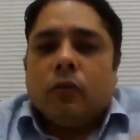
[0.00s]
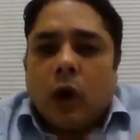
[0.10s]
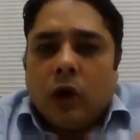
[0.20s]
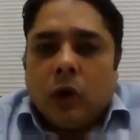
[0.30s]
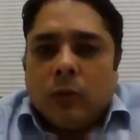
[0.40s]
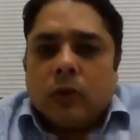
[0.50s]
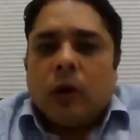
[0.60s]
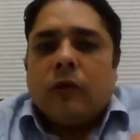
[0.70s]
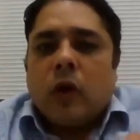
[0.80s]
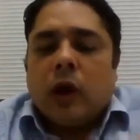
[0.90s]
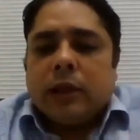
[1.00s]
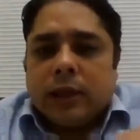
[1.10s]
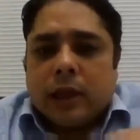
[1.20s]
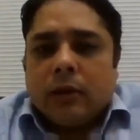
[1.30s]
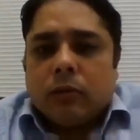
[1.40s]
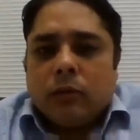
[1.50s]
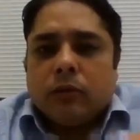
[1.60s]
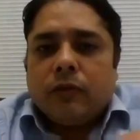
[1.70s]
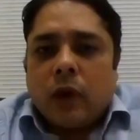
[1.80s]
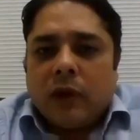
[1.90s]
volumes of oil, say
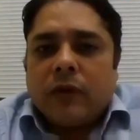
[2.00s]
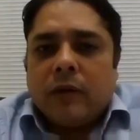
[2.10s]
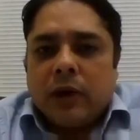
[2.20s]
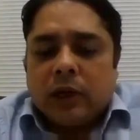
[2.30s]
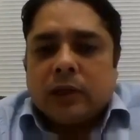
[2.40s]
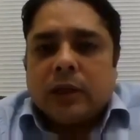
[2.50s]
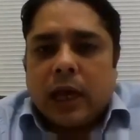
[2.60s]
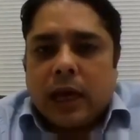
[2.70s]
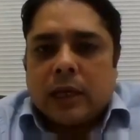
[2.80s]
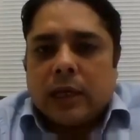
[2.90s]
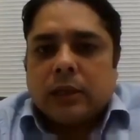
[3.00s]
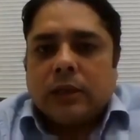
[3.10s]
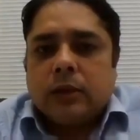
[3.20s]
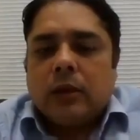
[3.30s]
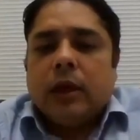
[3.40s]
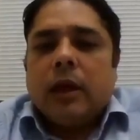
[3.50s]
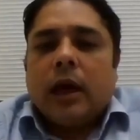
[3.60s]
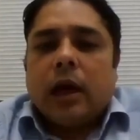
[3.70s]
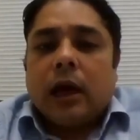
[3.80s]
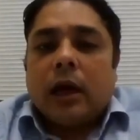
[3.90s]
45 liters in our case,
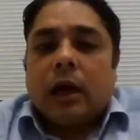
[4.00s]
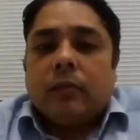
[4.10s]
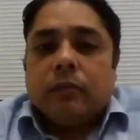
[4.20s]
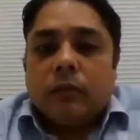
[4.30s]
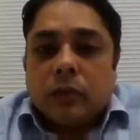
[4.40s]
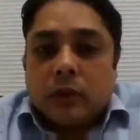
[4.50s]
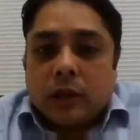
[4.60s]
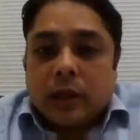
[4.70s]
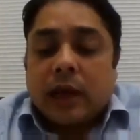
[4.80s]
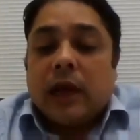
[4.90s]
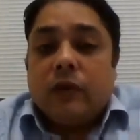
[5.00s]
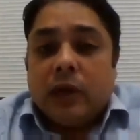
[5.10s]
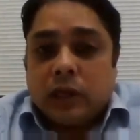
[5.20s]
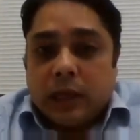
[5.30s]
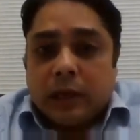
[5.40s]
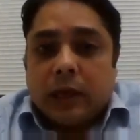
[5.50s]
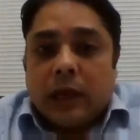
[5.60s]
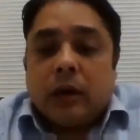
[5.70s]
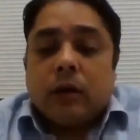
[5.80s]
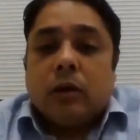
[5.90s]
the coverage
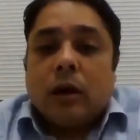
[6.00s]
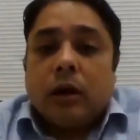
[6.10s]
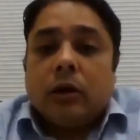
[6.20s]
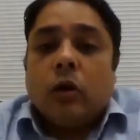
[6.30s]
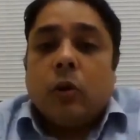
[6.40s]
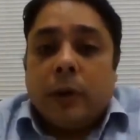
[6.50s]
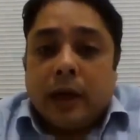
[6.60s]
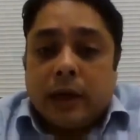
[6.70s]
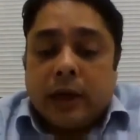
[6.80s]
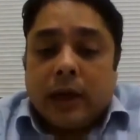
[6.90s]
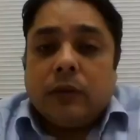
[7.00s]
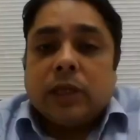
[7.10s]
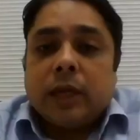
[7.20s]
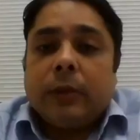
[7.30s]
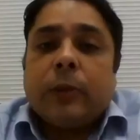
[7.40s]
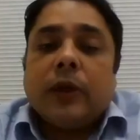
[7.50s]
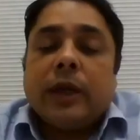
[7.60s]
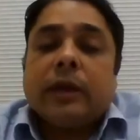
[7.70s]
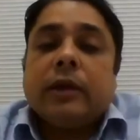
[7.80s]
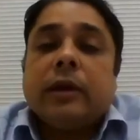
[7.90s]
area, the open area which can be
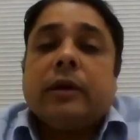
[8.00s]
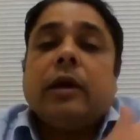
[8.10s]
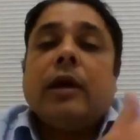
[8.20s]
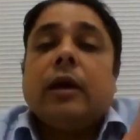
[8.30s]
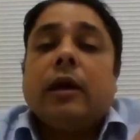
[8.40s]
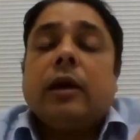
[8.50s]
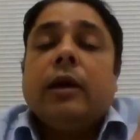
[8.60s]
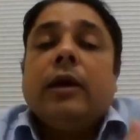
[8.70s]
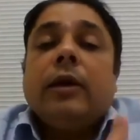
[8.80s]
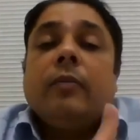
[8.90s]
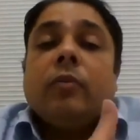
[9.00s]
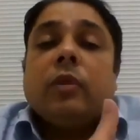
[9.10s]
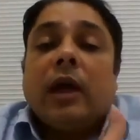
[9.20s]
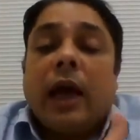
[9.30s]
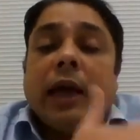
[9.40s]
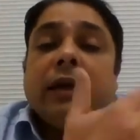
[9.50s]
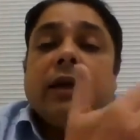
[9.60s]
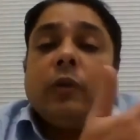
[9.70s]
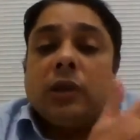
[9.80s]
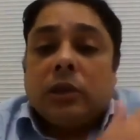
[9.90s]
protected, the
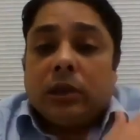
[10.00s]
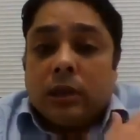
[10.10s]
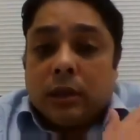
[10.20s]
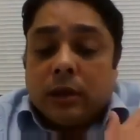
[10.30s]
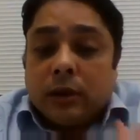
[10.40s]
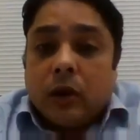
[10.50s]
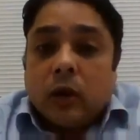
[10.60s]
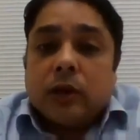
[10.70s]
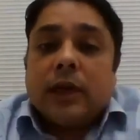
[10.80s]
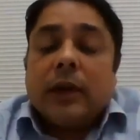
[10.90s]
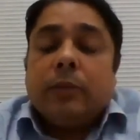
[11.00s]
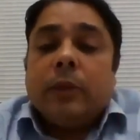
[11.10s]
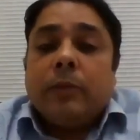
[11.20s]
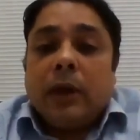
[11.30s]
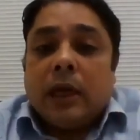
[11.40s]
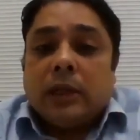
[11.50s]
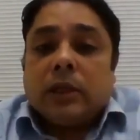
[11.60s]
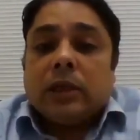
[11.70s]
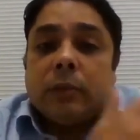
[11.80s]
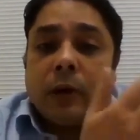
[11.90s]
height at which the nozzle can be placed